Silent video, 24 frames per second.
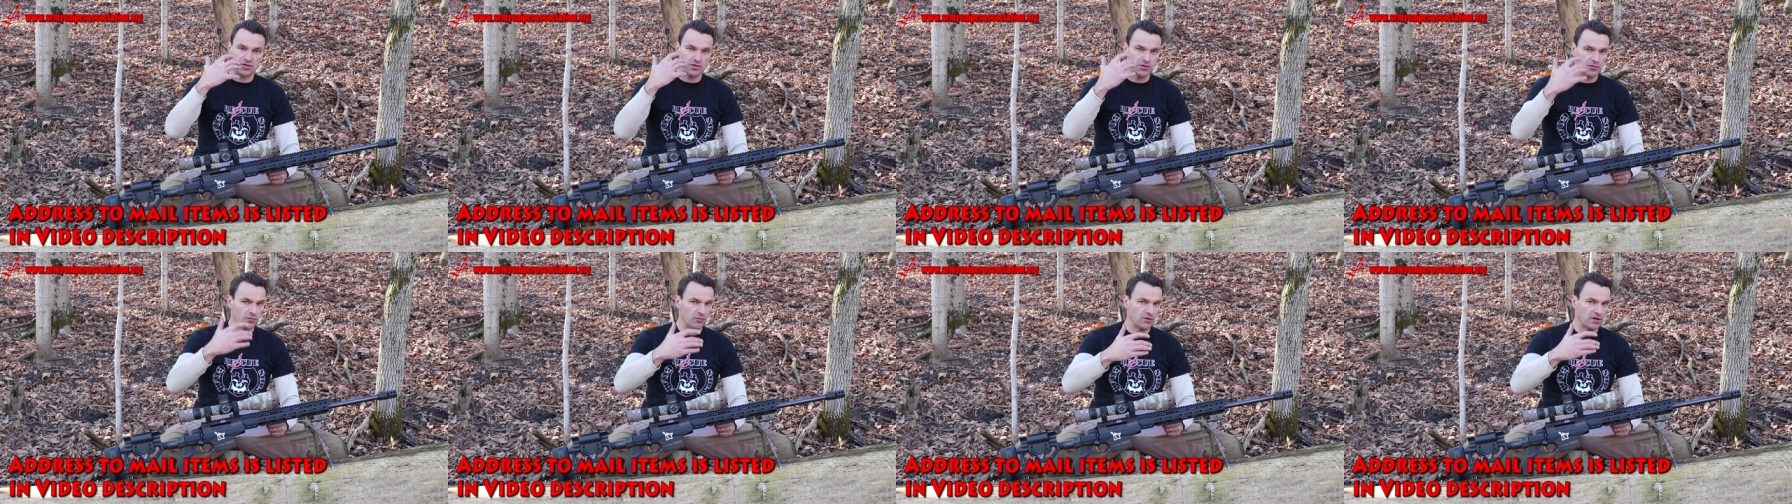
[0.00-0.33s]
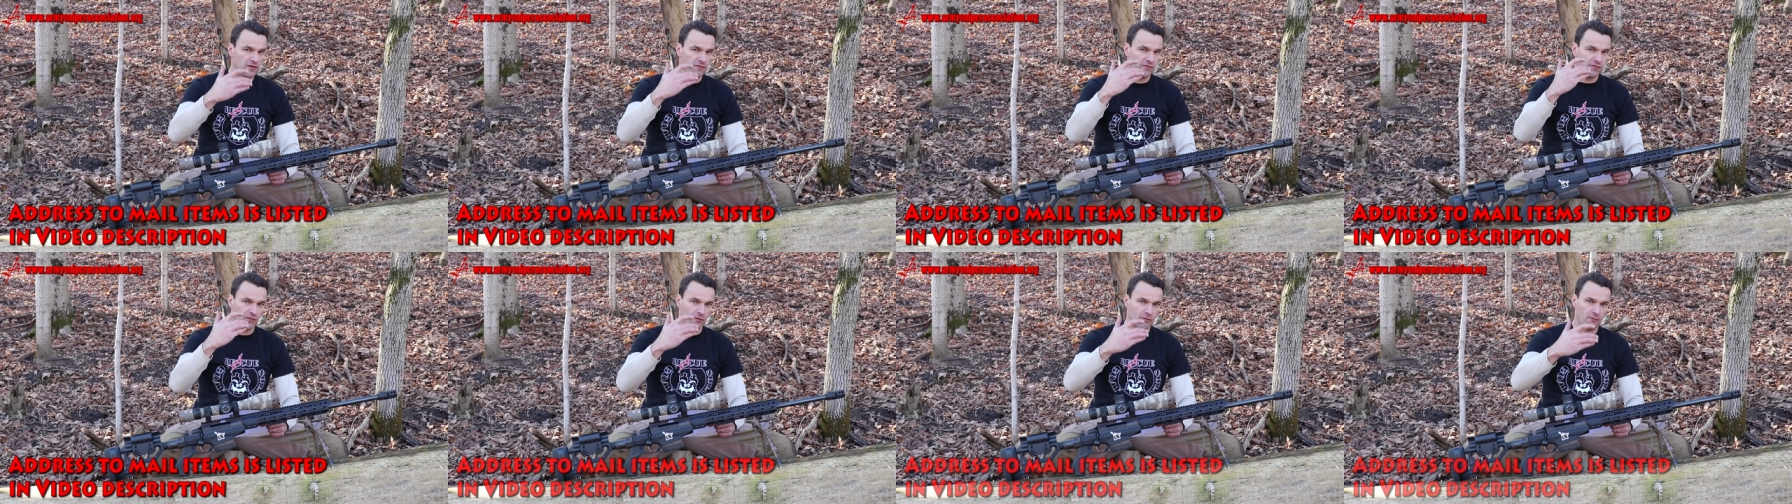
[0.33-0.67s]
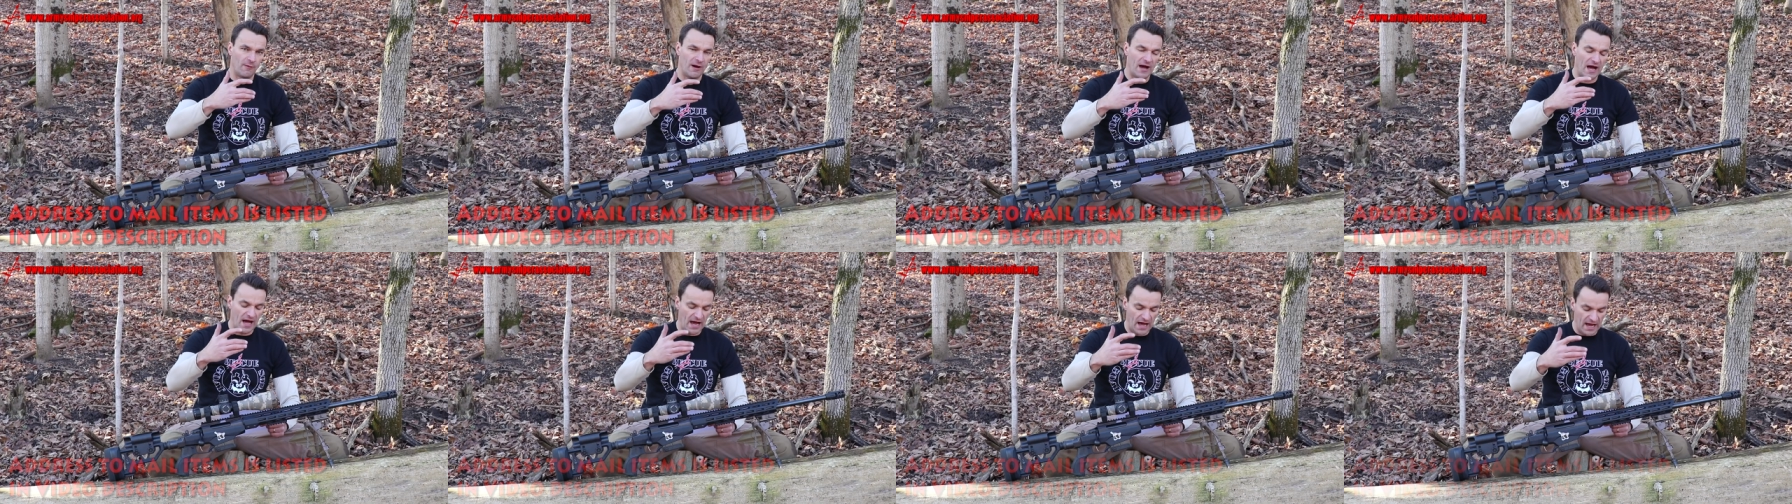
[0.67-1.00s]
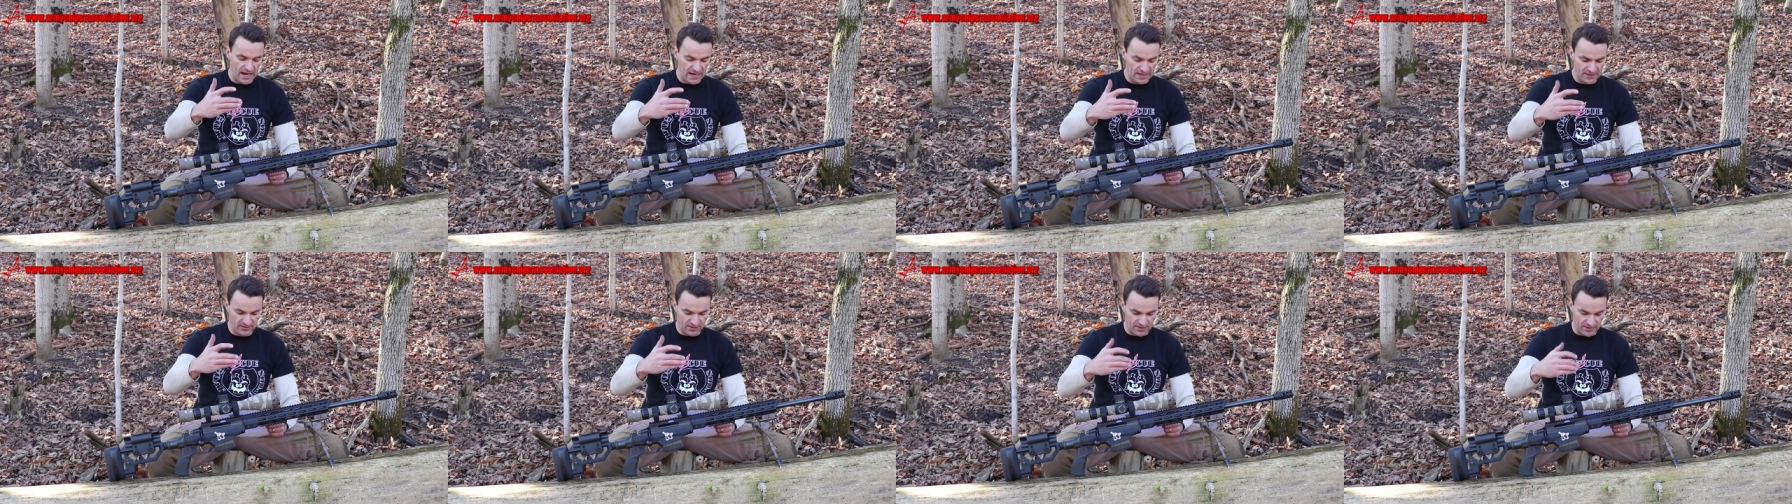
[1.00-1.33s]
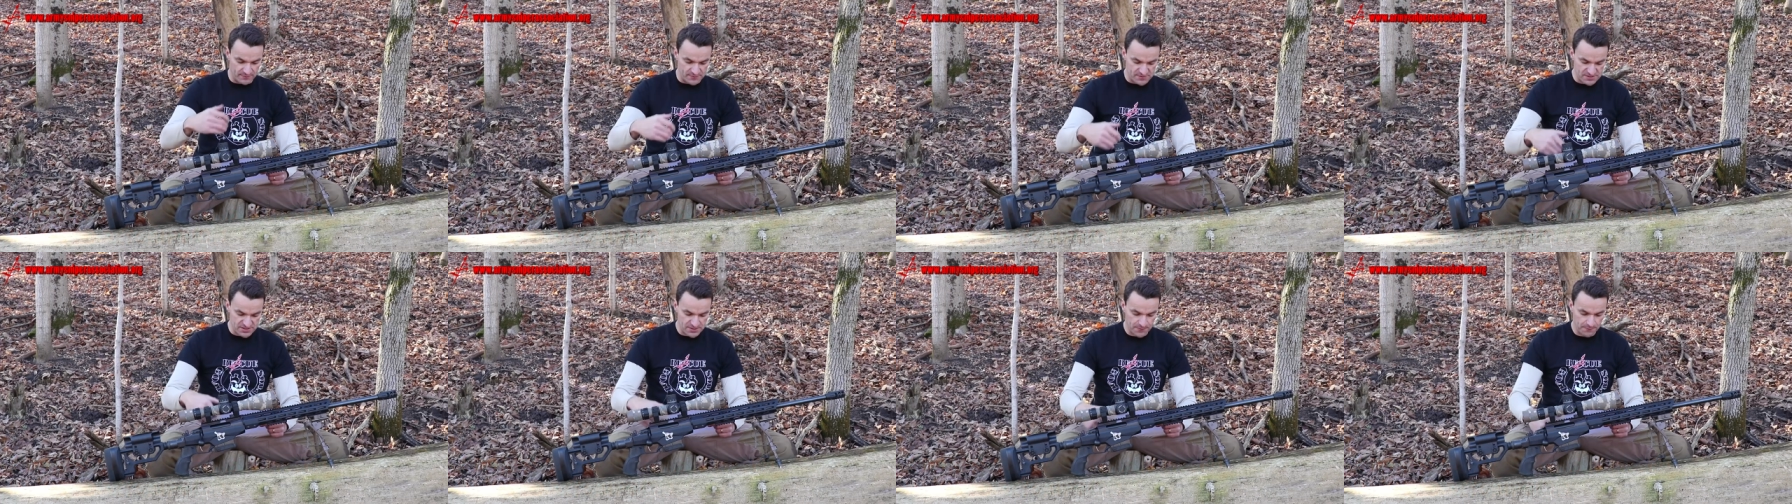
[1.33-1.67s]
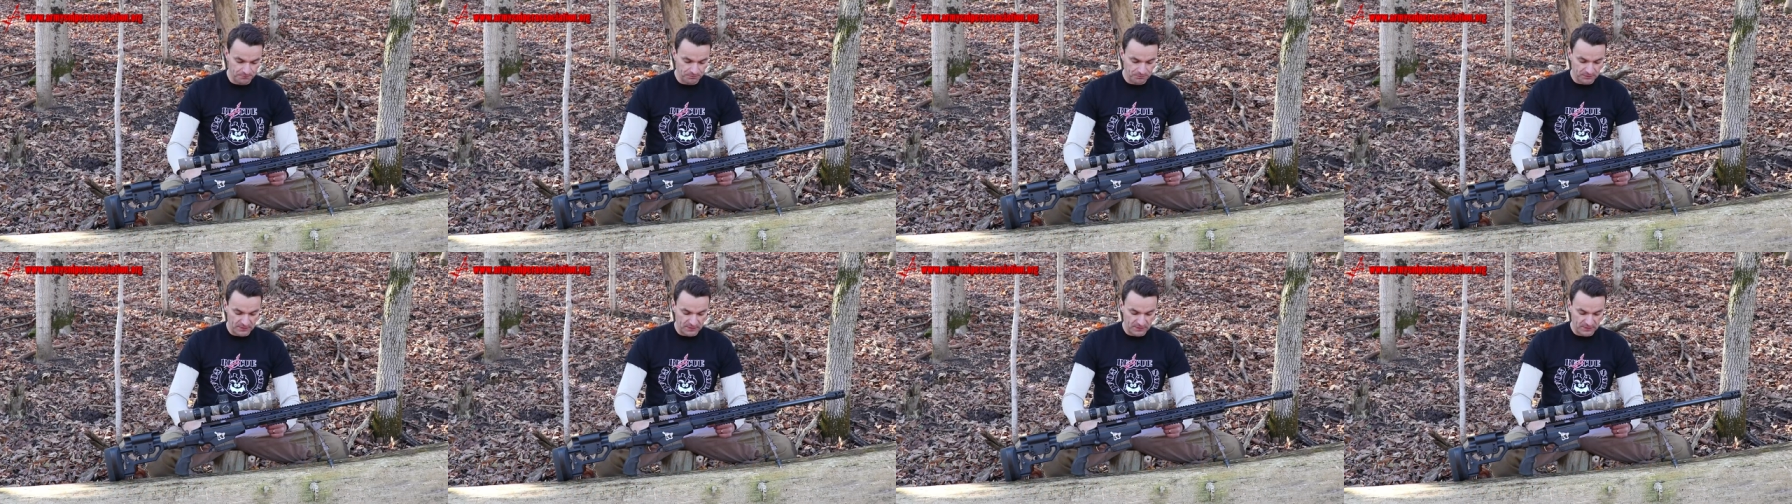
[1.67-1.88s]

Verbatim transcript: uniform items.